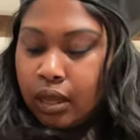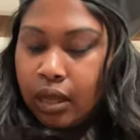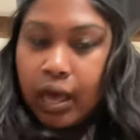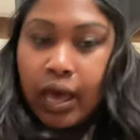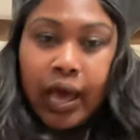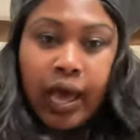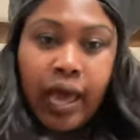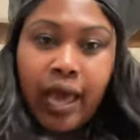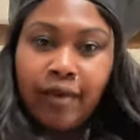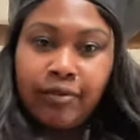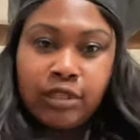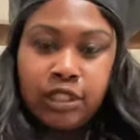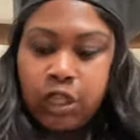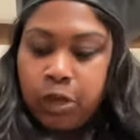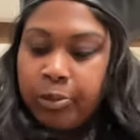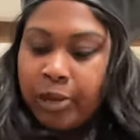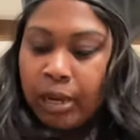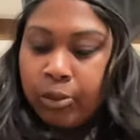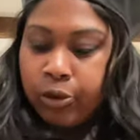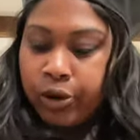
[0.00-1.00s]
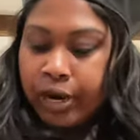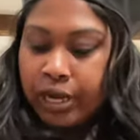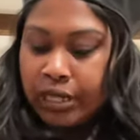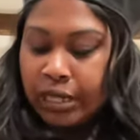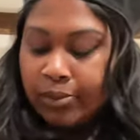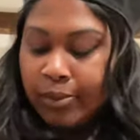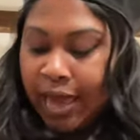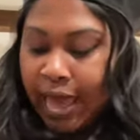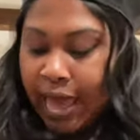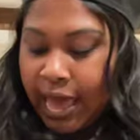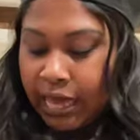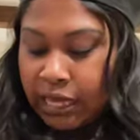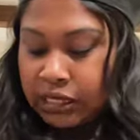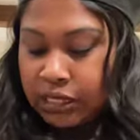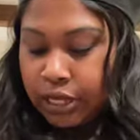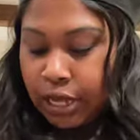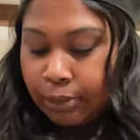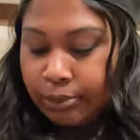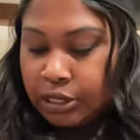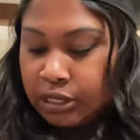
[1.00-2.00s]
I have so many more in the bag, so
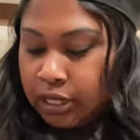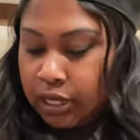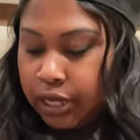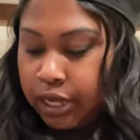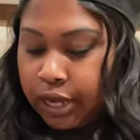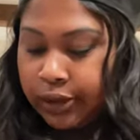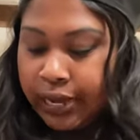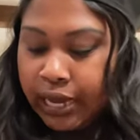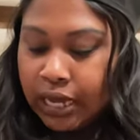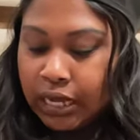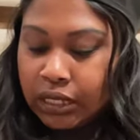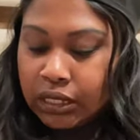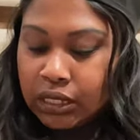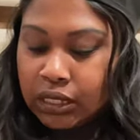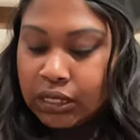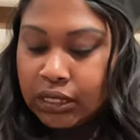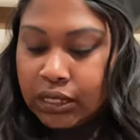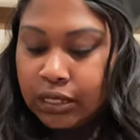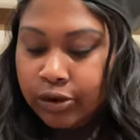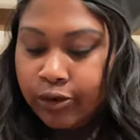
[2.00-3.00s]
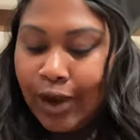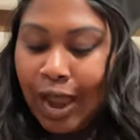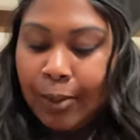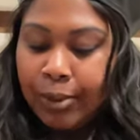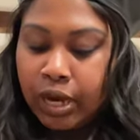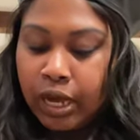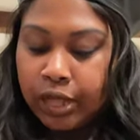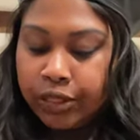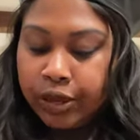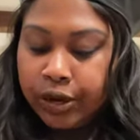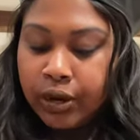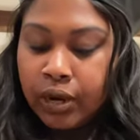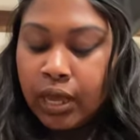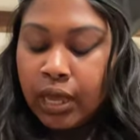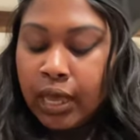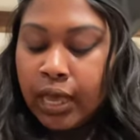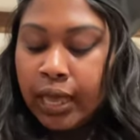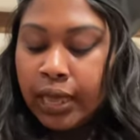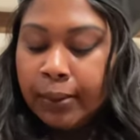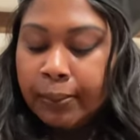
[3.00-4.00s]
I'm just going to go ahead and just grab another.
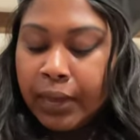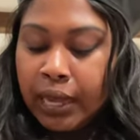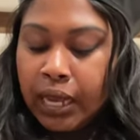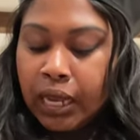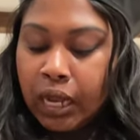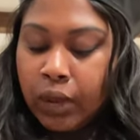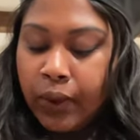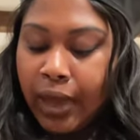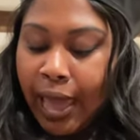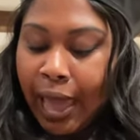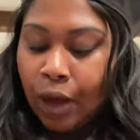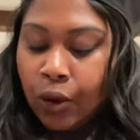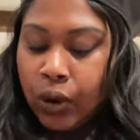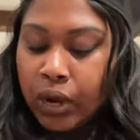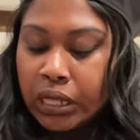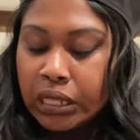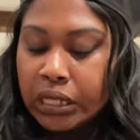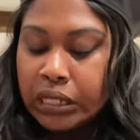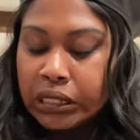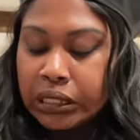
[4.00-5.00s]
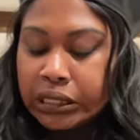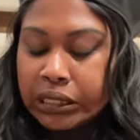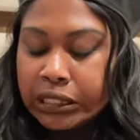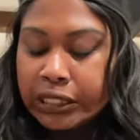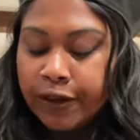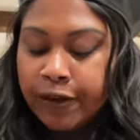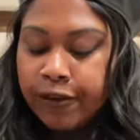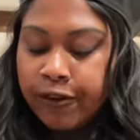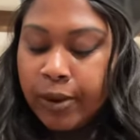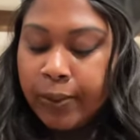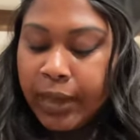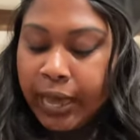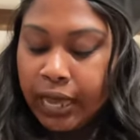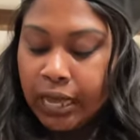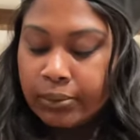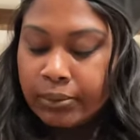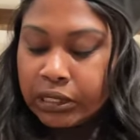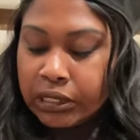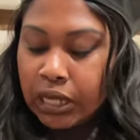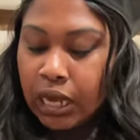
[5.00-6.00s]
But anyway, I ordered these from
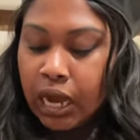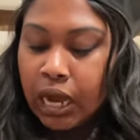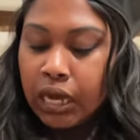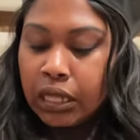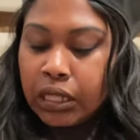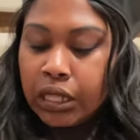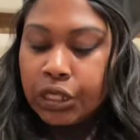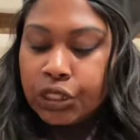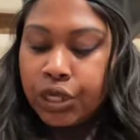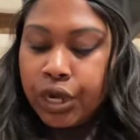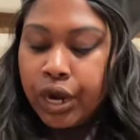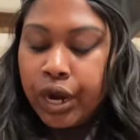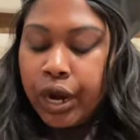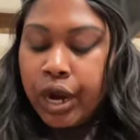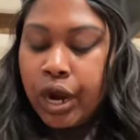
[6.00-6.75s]
Amazon. These are